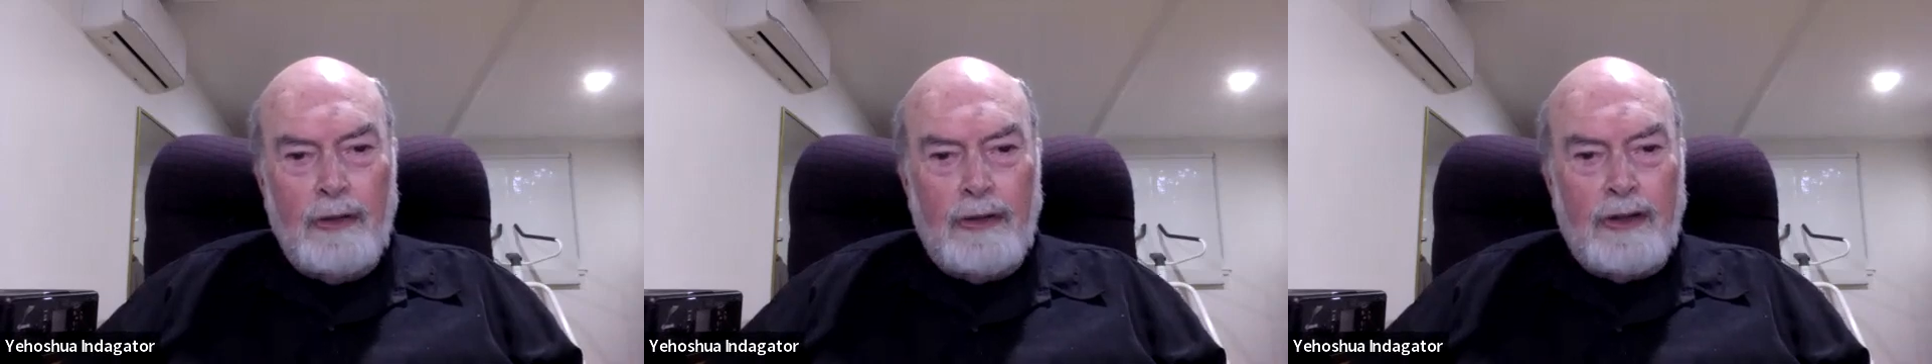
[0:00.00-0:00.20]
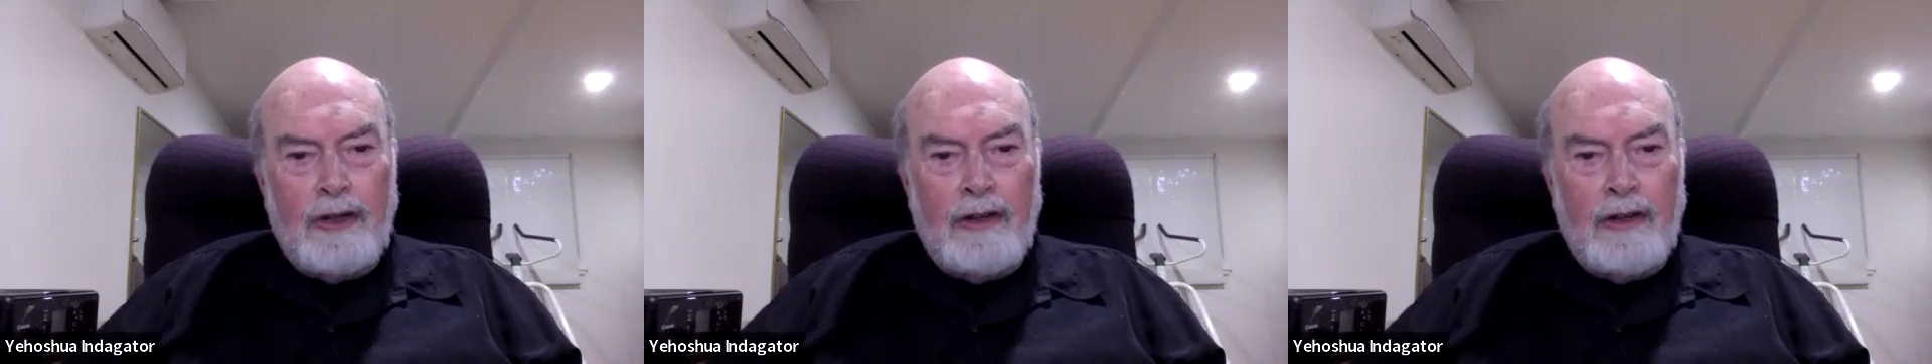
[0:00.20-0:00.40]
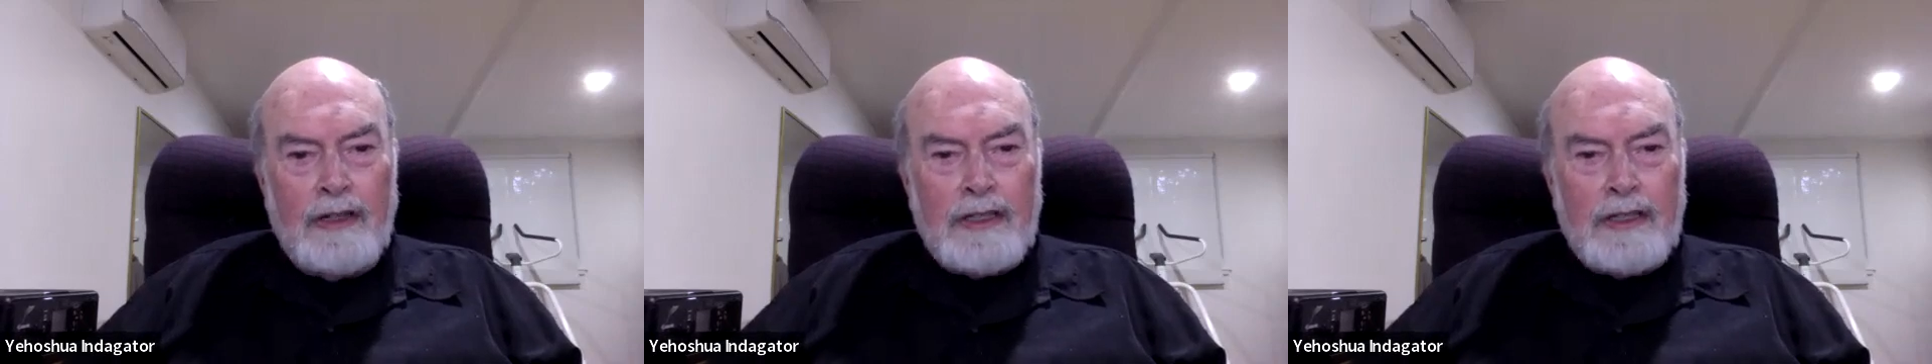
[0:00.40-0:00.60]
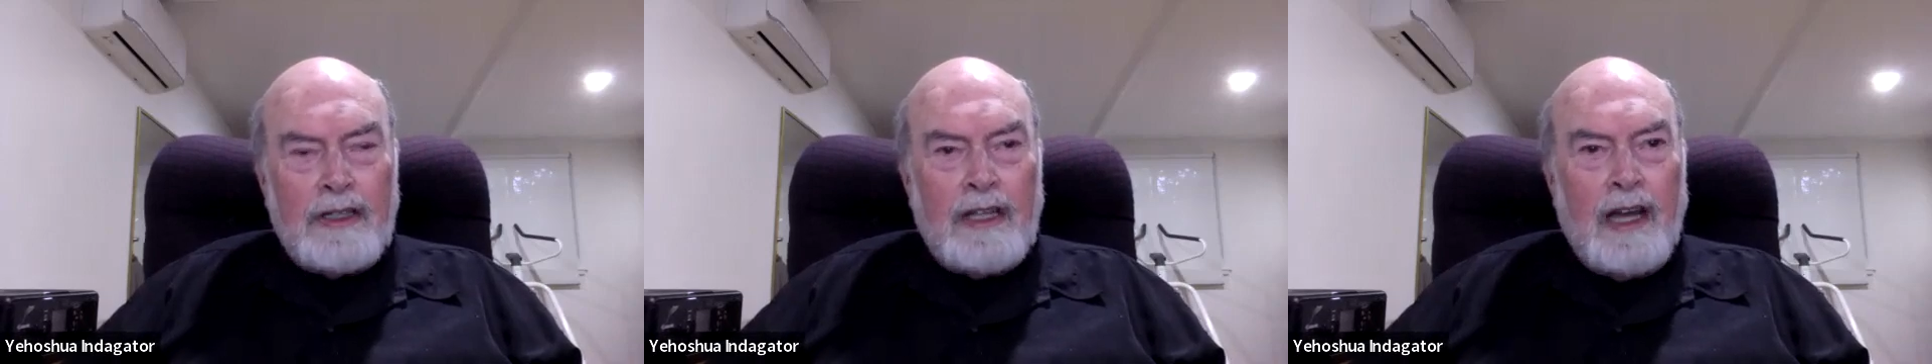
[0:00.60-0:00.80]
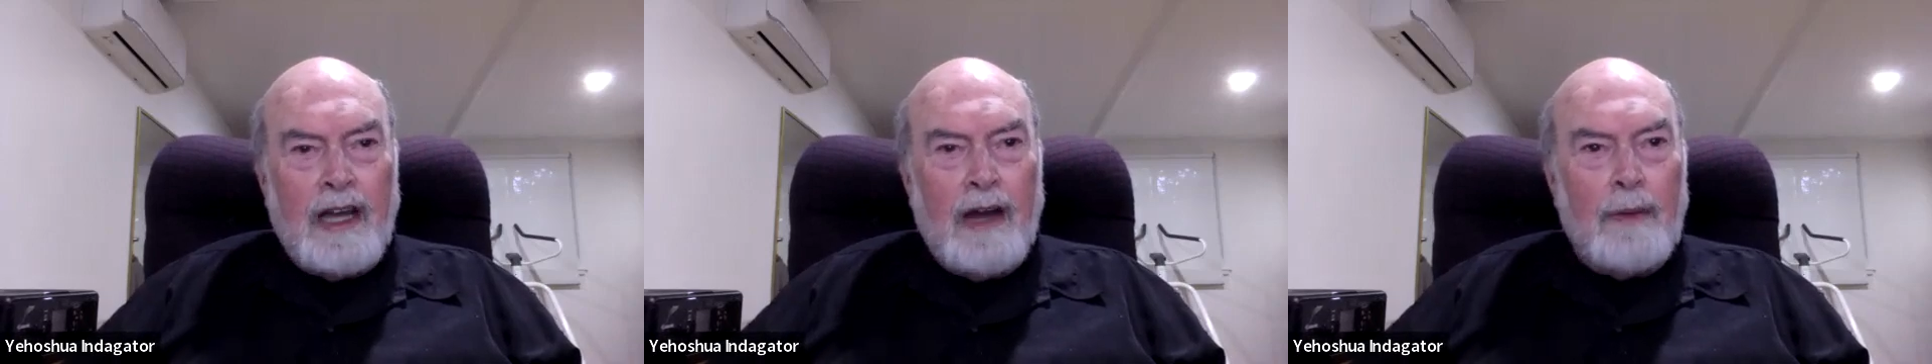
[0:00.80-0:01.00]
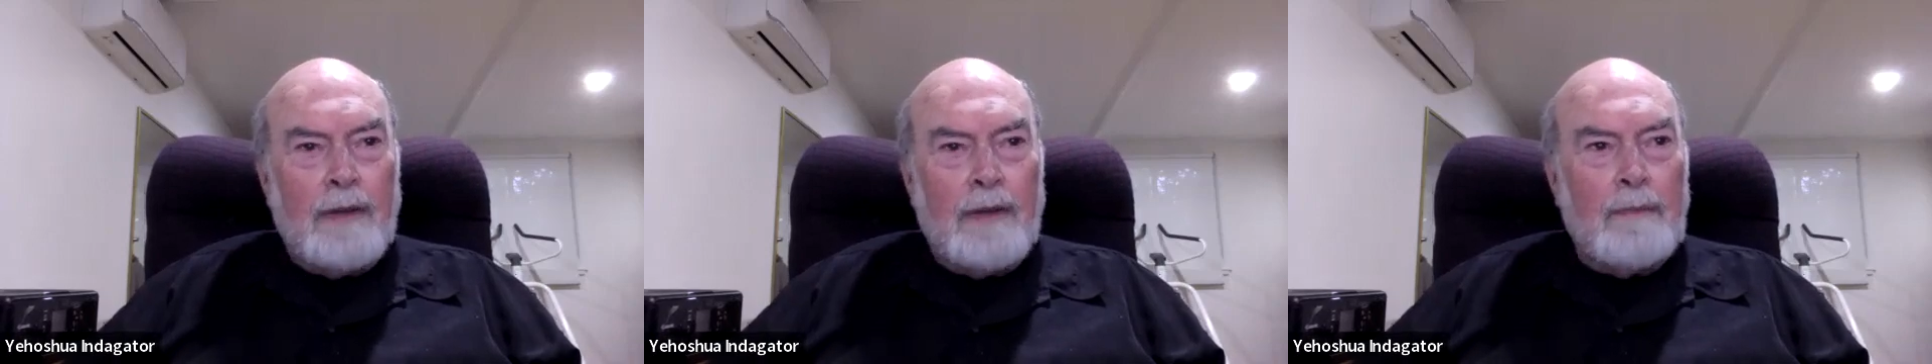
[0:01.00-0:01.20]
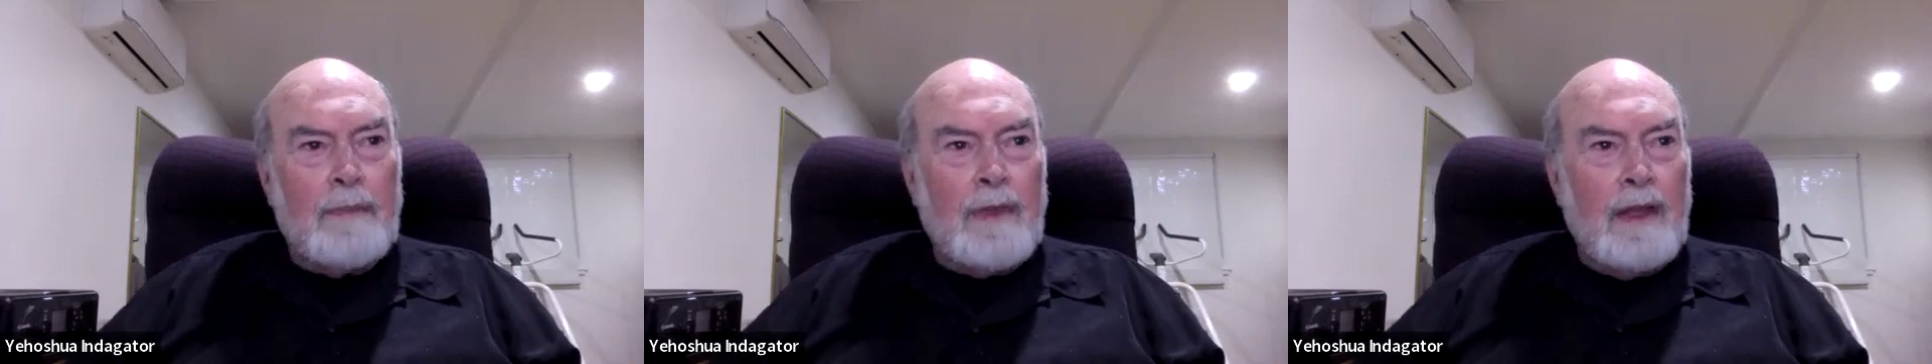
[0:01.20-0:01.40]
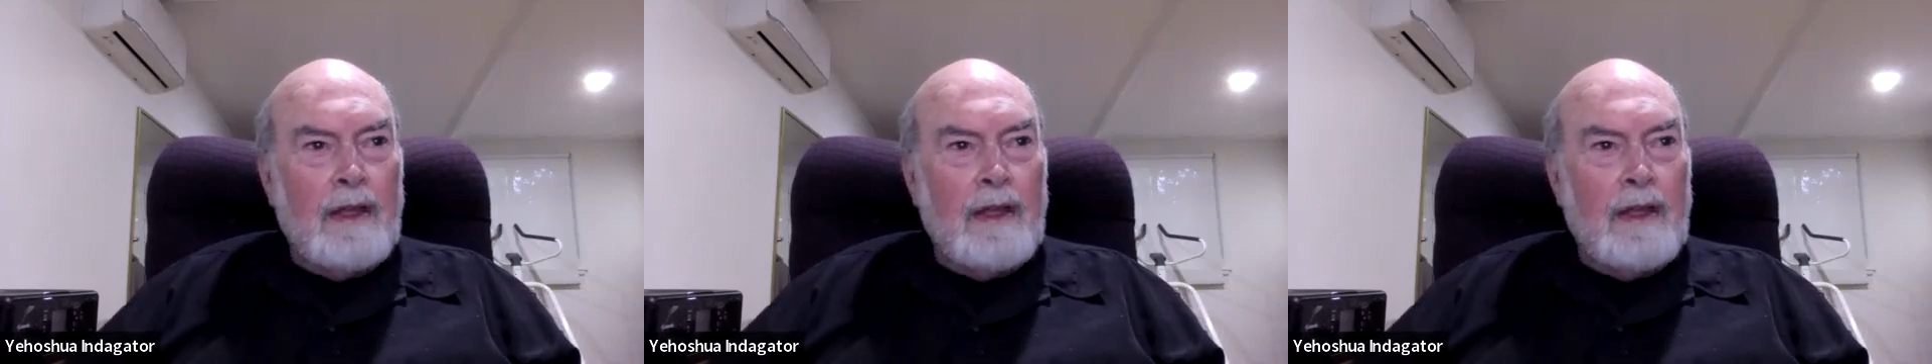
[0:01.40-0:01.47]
theories that Darwin